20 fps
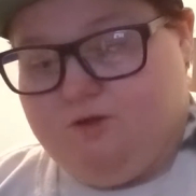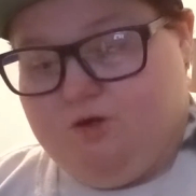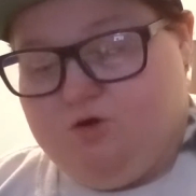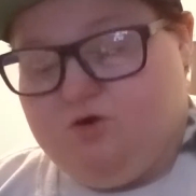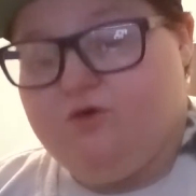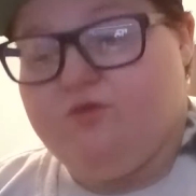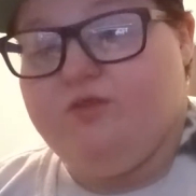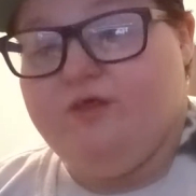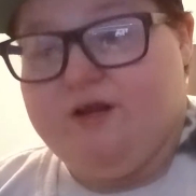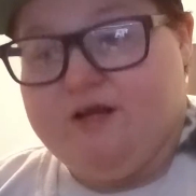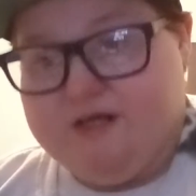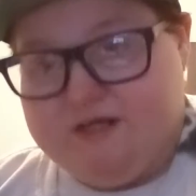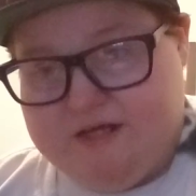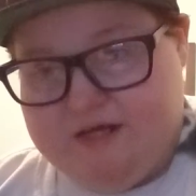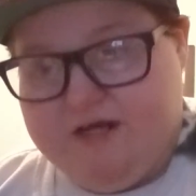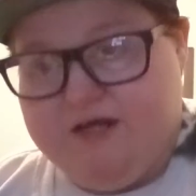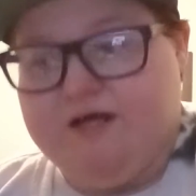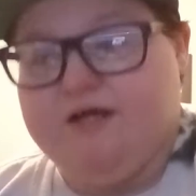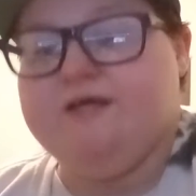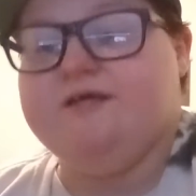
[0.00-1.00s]
or that I
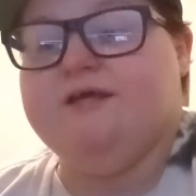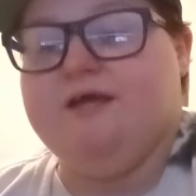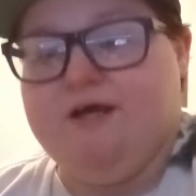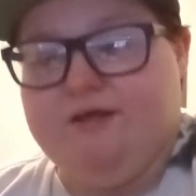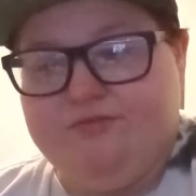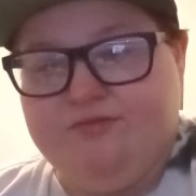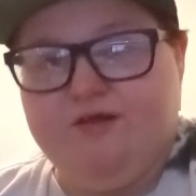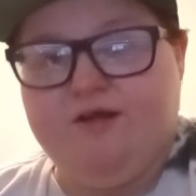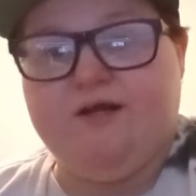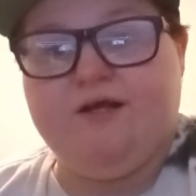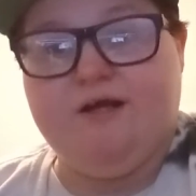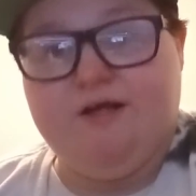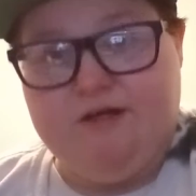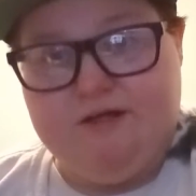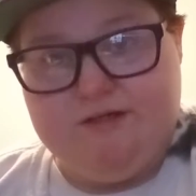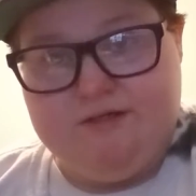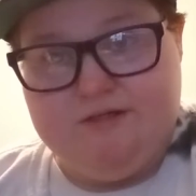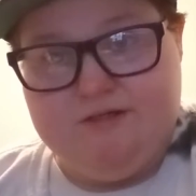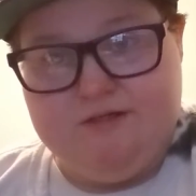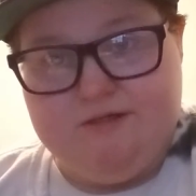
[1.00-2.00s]
got, yeah, that I
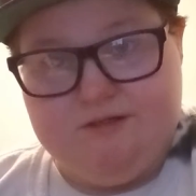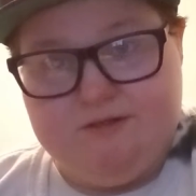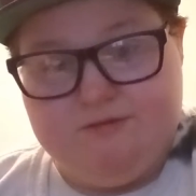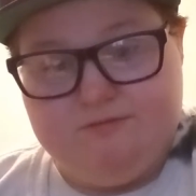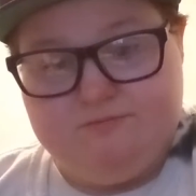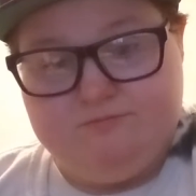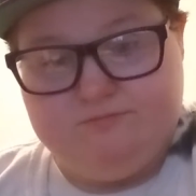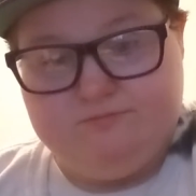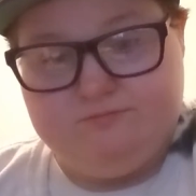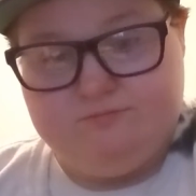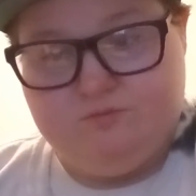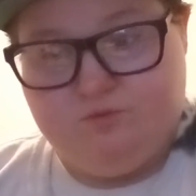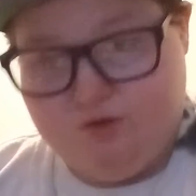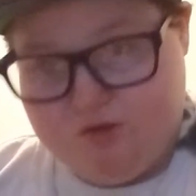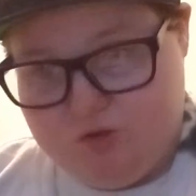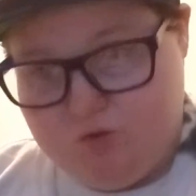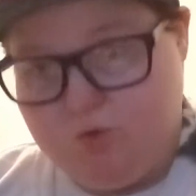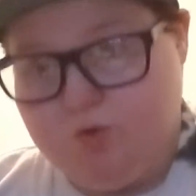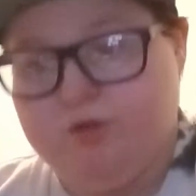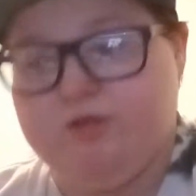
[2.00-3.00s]
got, uh,
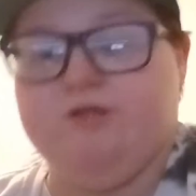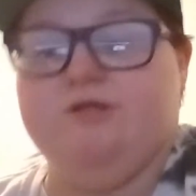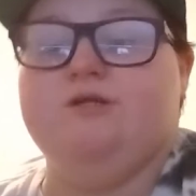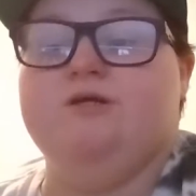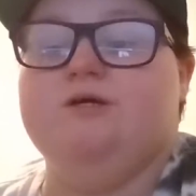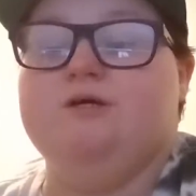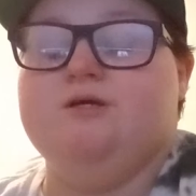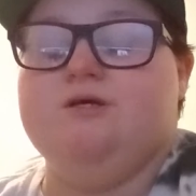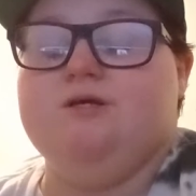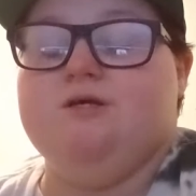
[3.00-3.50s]
recorded